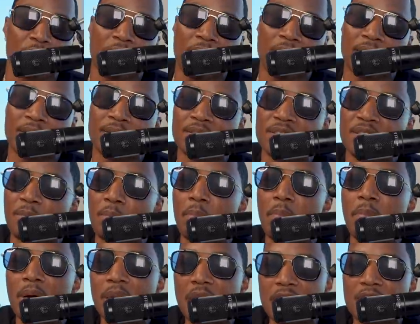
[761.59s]
about the
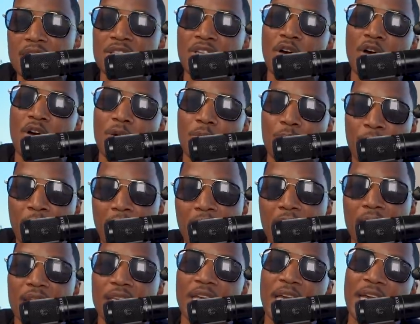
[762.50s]
Money Talk
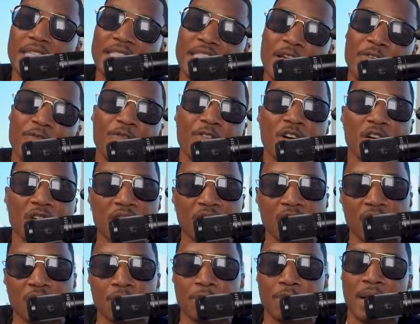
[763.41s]
podcast, I felt
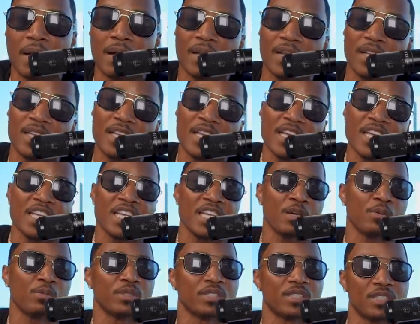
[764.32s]
good about it.
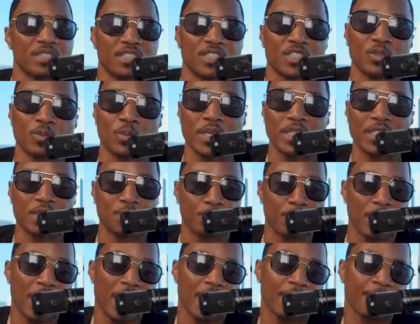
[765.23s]
It was in the sweet
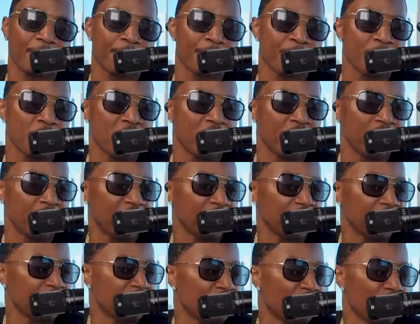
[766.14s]
spot
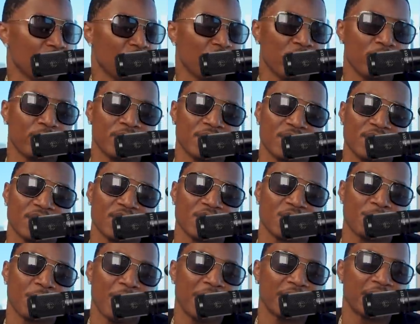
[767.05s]
you know, it was in a
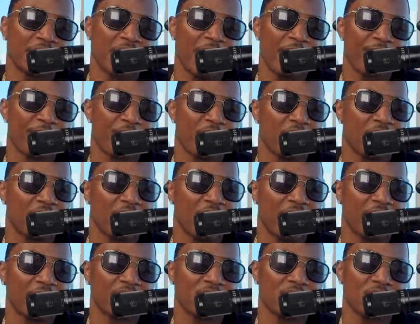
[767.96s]
spot that I felt
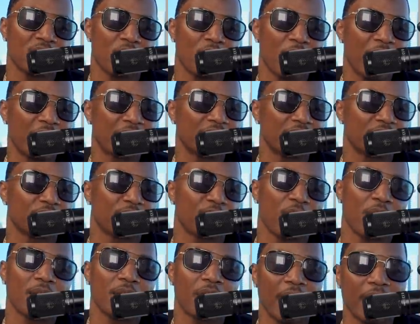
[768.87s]
like, you know, I just
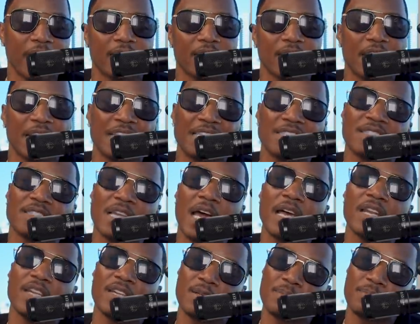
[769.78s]
felt like
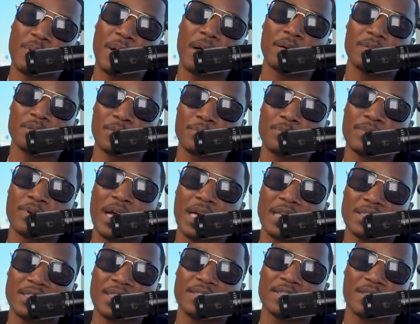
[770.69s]
excited about the
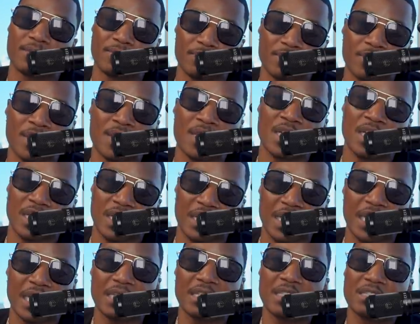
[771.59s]
process of
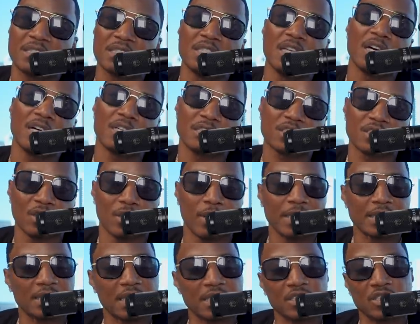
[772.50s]
getting this done. So
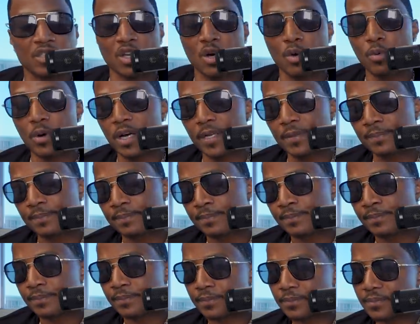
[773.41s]
I said, you know what?
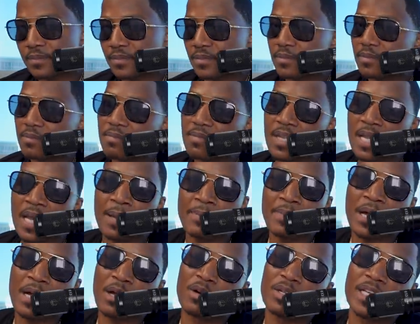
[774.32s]

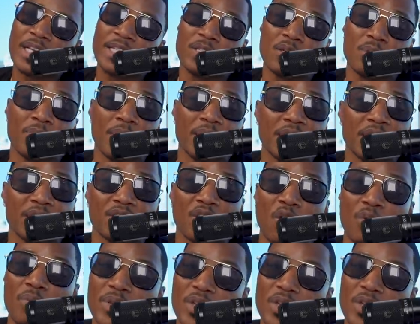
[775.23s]
I'm not gonna let nobody throw